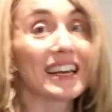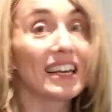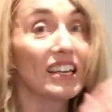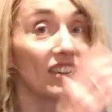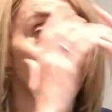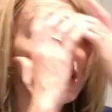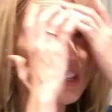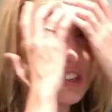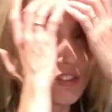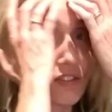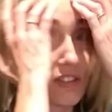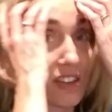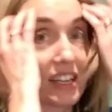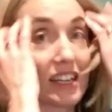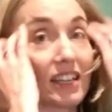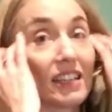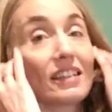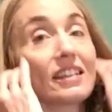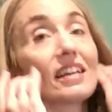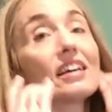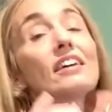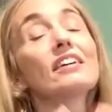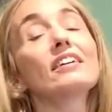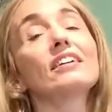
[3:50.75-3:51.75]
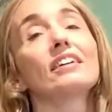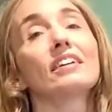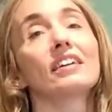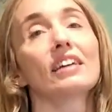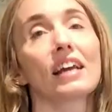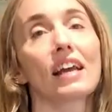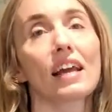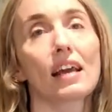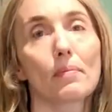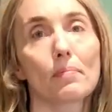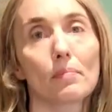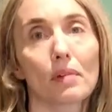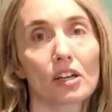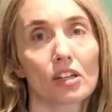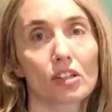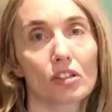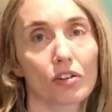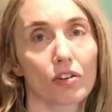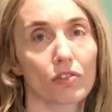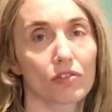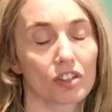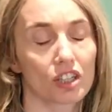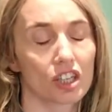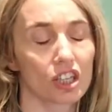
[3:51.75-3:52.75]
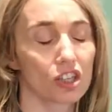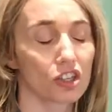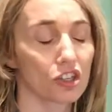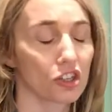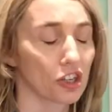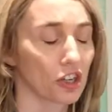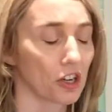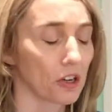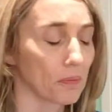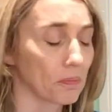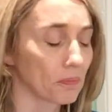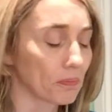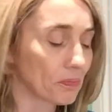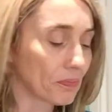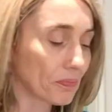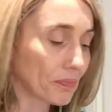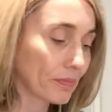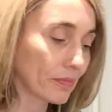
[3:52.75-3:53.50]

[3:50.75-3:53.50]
injuries in my soft tissue.